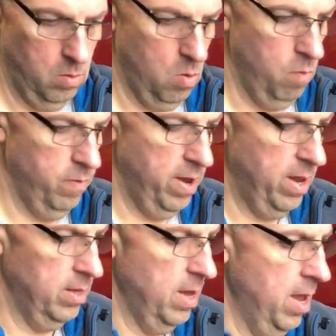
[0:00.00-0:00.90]

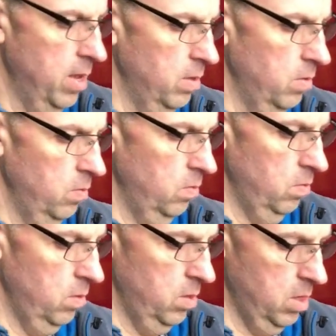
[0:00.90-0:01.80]
overhand knot.
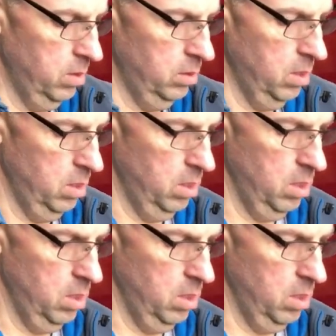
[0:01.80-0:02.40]
That's it.